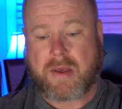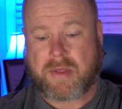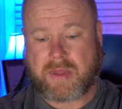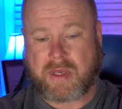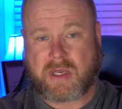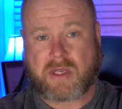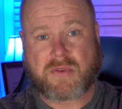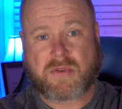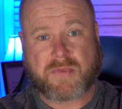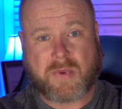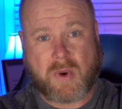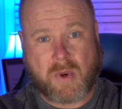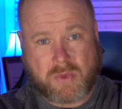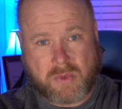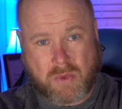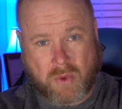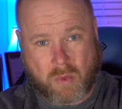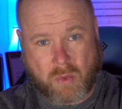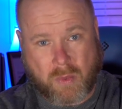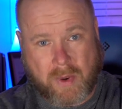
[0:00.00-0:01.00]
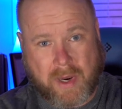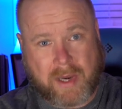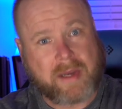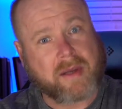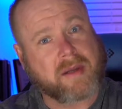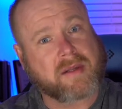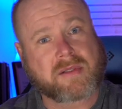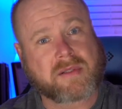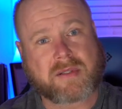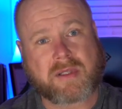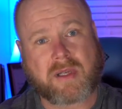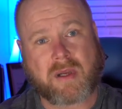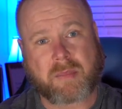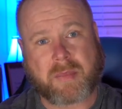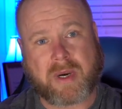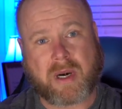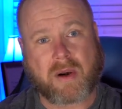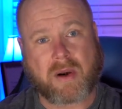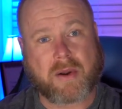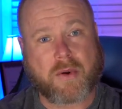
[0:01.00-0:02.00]
these folks were ready to see
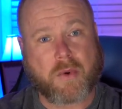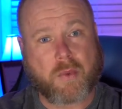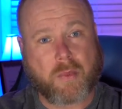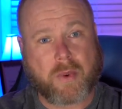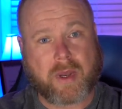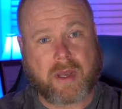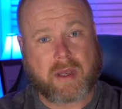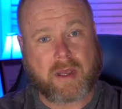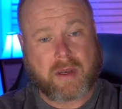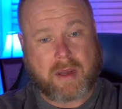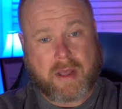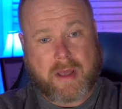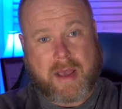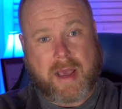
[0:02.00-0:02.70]
America win,